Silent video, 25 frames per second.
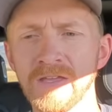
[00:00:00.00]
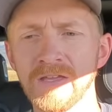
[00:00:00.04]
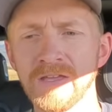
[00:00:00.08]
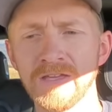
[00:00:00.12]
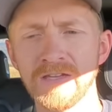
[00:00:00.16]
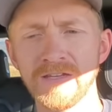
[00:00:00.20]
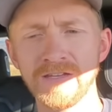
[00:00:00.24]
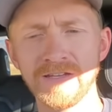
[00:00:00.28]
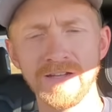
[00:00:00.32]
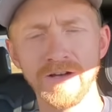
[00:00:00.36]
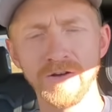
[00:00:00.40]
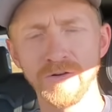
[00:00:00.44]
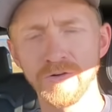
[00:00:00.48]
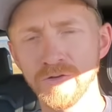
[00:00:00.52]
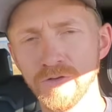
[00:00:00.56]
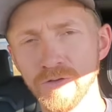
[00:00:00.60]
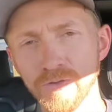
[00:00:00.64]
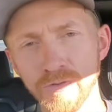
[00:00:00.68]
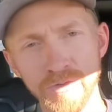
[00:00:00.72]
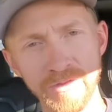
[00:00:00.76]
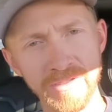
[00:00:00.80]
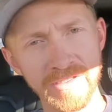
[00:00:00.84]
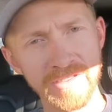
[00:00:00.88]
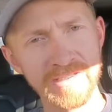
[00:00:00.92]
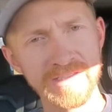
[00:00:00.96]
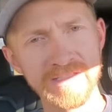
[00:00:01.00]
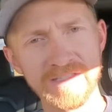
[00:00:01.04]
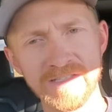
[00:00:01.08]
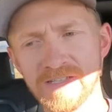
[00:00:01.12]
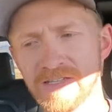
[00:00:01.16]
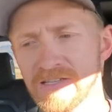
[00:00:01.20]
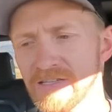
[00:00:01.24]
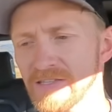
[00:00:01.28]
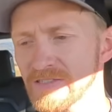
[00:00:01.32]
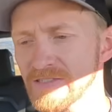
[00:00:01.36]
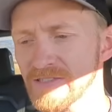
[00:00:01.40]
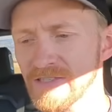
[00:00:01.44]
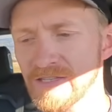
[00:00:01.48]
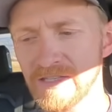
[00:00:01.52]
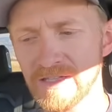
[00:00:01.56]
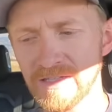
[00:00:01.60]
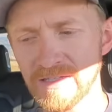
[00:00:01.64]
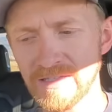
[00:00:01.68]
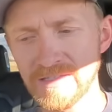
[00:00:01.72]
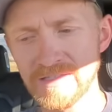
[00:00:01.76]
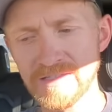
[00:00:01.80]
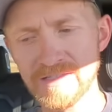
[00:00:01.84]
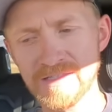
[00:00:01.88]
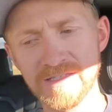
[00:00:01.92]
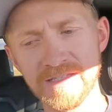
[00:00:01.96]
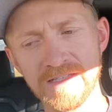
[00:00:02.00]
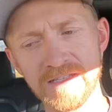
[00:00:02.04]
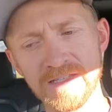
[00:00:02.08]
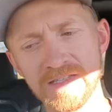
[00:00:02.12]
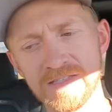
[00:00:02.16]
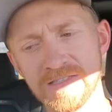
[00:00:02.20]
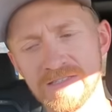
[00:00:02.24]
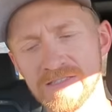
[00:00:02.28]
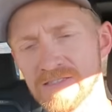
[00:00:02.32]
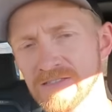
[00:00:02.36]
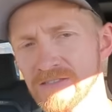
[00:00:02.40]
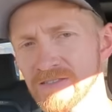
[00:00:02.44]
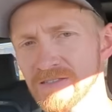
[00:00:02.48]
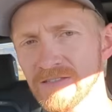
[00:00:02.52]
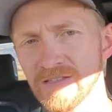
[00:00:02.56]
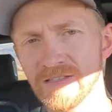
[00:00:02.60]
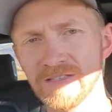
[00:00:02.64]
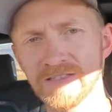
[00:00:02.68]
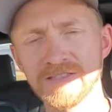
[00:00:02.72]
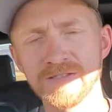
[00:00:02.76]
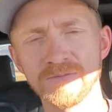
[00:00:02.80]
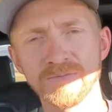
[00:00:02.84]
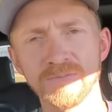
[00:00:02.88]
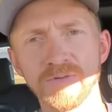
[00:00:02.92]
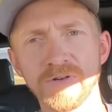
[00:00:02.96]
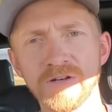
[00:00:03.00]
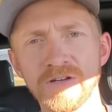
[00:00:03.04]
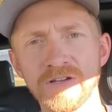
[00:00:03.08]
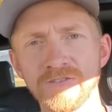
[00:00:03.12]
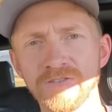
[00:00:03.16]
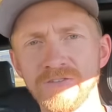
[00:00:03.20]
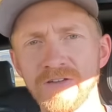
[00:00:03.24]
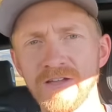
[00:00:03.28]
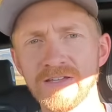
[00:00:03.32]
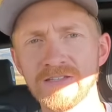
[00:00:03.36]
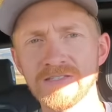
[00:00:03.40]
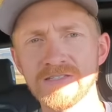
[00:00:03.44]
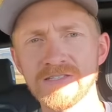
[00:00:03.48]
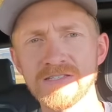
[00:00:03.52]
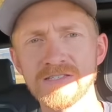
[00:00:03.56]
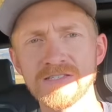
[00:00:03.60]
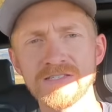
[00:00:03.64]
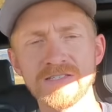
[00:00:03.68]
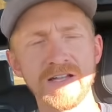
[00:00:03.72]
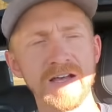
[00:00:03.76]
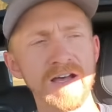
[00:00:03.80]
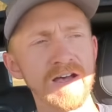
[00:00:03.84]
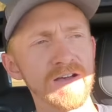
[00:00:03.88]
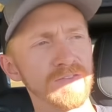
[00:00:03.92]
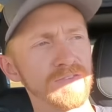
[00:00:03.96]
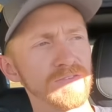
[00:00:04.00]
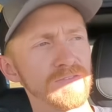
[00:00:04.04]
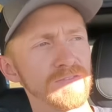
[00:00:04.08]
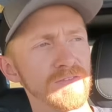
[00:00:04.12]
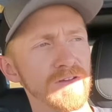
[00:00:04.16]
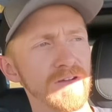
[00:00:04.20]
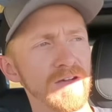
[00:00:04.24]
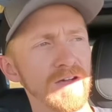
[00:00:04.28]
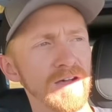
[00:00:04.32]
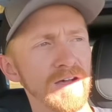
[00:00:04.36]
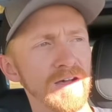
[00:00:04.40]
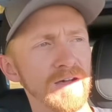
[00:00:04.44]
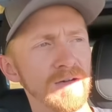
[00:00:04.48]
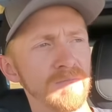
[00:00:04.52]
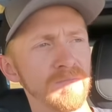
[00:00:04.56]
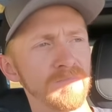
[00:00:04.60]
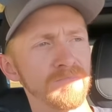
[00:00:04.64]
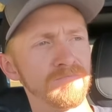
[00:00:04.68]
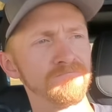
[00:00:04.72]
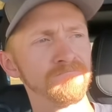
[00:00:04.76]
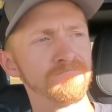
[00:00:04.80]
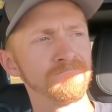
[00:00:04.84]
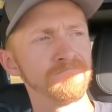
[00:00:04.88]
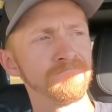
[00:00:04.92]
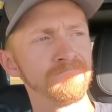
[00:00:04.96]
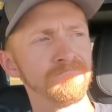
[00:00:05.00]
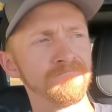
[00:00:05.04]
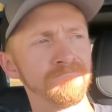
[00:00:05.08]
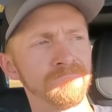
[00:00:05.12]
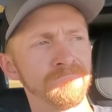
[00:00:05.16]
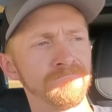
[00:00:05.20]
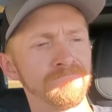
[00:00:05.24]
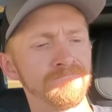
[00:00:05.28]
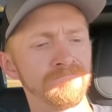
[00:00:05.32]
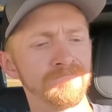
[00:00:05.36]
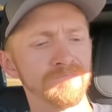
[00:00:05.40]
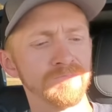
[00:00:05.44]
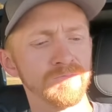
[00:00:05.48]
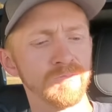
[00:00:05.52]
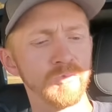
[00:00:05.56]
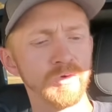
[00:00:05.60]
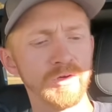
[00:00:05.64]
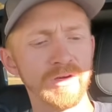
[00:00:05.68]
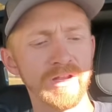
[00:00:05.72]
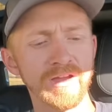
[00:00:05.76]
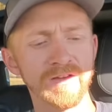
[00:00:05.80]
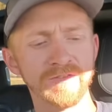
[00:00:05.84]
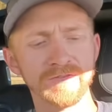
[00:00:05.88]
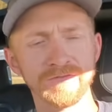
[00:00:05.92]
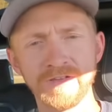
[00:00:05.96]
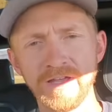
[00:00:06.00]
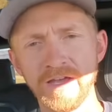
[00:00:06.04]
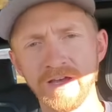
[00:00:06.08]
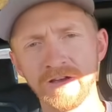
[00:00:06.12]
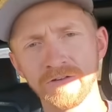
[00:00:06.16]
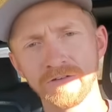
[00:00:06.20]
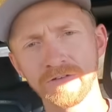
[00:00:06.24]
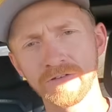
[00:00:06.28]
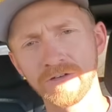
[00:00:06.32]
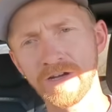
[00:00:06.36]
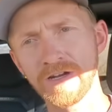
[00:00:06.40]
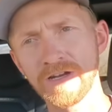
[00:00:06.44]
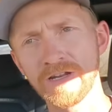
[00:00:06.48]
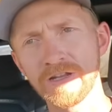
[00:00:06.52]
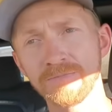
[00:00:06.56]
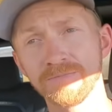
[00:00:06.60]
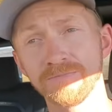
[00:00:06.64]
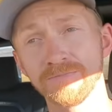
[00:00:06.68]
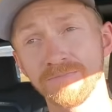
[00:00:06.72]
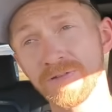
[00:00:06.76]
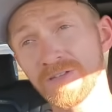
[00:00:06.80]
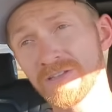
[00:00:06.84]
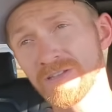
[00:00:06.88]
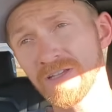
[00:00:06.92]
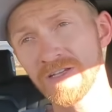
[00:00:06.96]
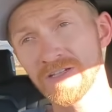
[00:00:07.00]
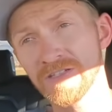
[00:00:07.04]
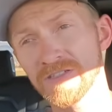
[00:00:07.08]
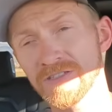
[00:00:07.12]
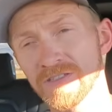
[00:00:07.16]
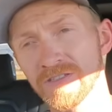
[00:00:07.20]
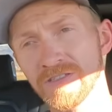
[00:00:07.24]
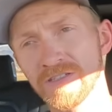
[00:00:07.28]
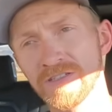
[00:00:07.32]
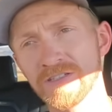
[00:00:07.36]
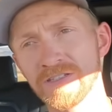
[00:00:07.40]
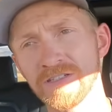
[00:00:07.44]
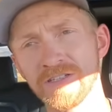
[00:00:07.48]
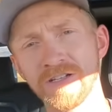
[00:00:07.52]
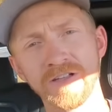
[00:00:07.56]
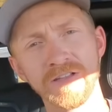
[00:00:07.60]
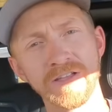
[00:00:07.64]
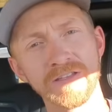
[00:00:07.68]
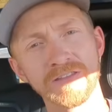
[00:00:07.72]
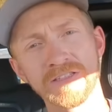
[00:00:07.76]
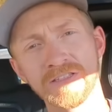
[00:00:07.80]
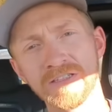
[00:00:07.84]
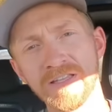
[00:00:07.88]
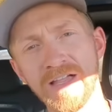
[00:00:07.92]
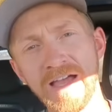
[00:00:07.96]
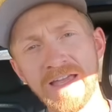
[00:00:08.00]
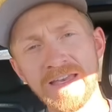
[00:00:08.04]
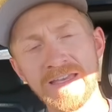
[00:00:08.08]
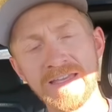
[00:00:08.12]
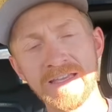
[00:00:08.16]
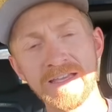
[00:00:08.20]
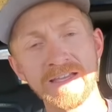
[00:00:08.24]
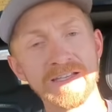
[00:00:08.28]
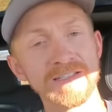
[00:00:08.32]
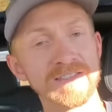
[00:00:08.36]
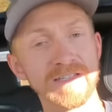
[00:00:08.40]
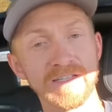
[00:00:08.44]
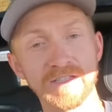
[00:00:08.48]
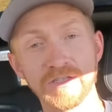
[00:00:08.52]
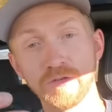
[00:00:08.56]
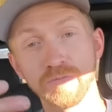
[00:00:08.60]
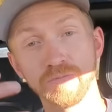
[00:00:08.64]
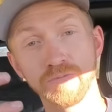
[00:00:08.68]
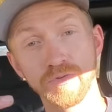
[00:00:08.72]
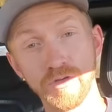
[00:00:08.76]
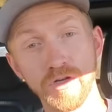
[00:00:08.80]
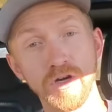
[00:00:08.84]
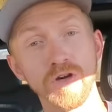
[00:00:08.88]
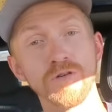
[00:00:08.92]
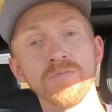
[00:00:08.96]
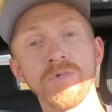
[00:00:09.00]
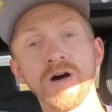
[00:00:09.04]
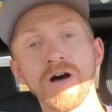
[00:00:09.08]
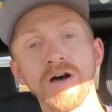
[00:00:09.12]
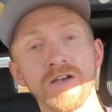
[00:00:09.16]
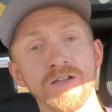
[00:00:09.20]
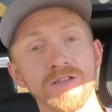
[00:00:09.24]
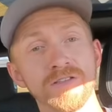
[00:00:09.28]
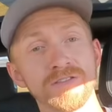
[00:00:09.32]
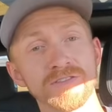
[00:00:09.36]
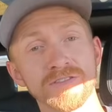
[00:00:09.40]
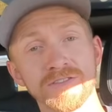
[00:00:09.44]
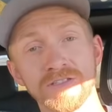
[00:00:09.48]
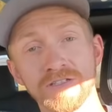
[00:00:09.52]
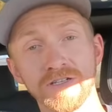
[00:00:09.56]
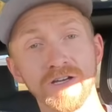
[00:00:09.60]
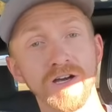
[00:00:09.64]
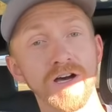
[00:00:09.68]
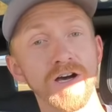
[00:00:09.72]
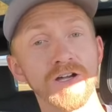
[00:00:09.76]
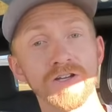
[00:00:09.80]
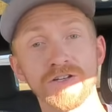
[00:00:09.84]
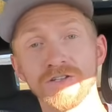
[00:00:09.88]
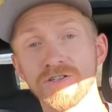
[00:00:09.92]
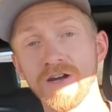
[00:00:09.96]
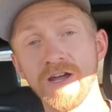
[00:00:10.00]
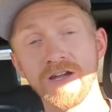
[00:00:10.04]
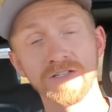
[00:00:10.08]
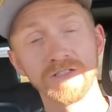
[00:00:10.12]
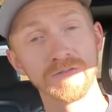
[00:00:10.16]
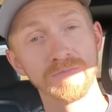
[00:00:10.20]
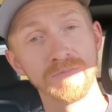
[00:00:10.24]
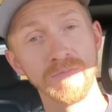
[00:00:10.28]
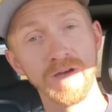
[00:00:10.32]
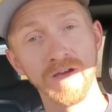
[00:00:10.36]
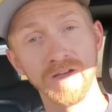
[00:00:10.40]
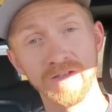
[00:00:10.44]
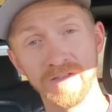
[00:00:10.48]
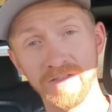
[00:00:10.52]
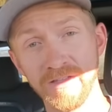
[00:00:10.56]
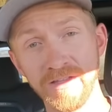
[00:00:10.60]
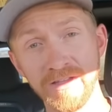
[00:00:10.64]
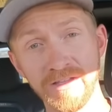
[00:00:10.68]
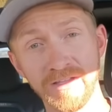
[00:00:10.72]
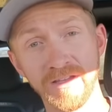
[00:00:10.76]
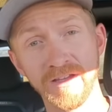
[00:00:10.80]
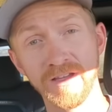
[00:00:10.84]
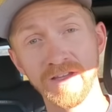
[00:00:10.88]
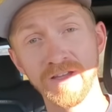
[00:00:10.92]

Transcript: you know, cooling seats, heated seats, that's some pretty fancy stuff. Would I have downgraded? Potentially. You know, like the Lightning has like the pro model, it's the contractor model, like